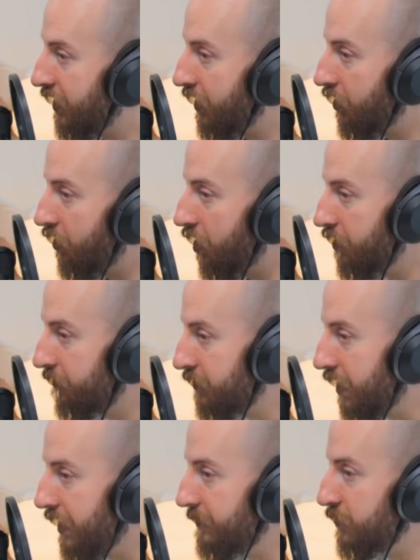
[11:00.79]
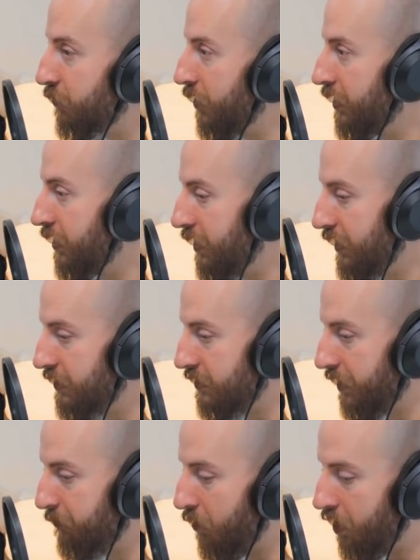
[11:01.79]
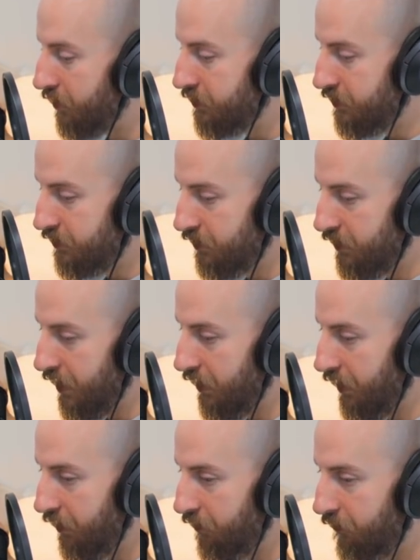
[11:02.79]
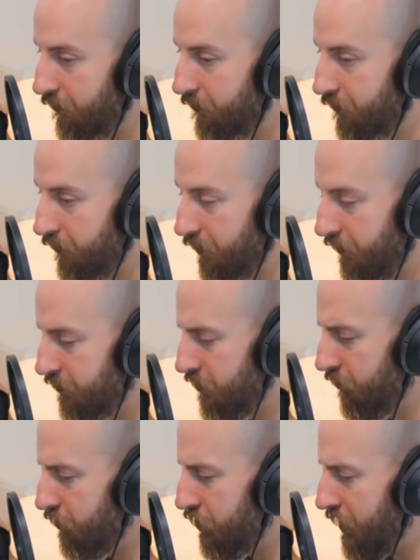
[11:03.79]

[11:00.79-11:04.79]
like a lot of times when these like boxes that like, so she